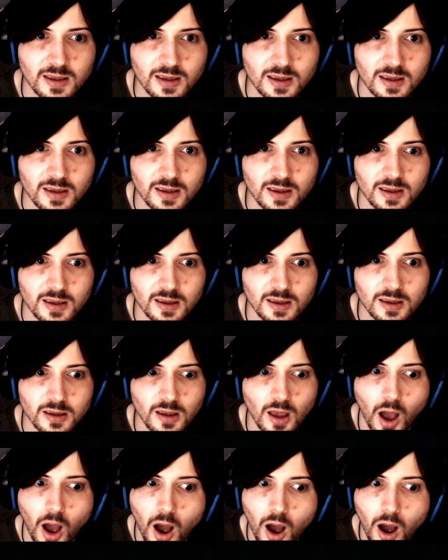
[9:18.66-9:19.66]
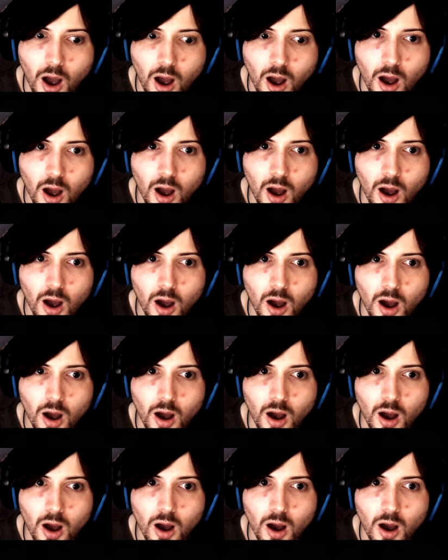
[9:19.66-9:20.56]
(no one is talking)